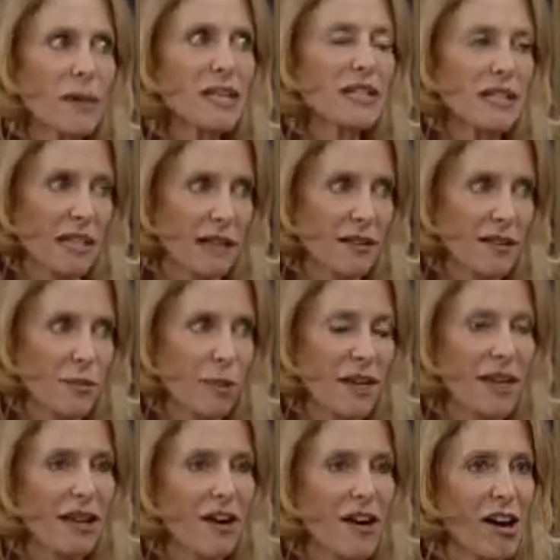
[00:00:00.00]
the business,
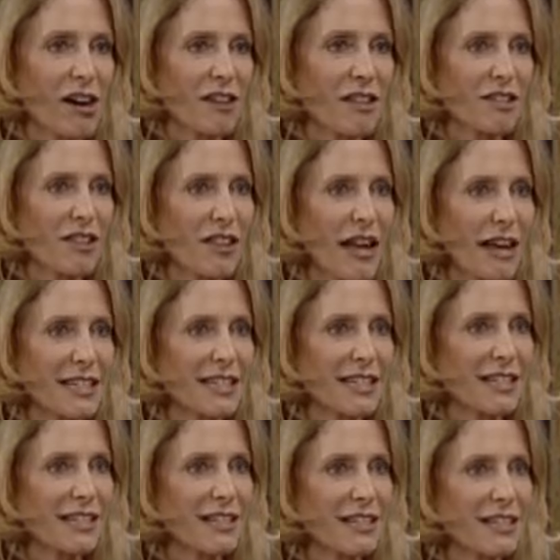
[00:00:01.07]
because the
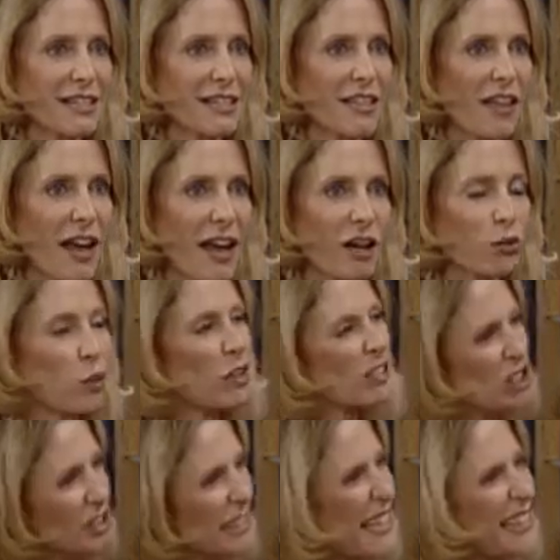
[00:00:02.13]
idea is that, well,
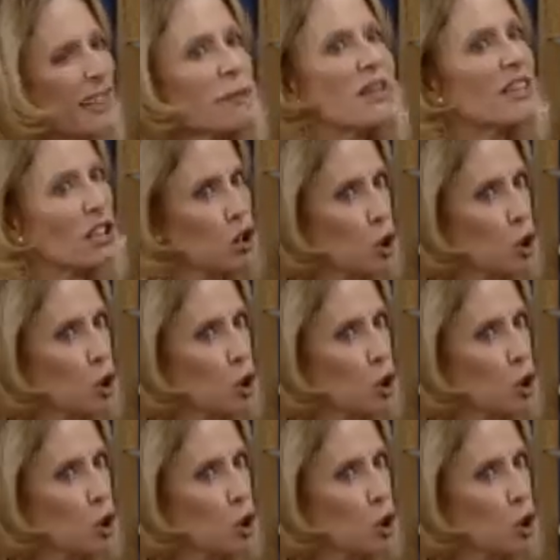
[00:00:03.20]
just get them in the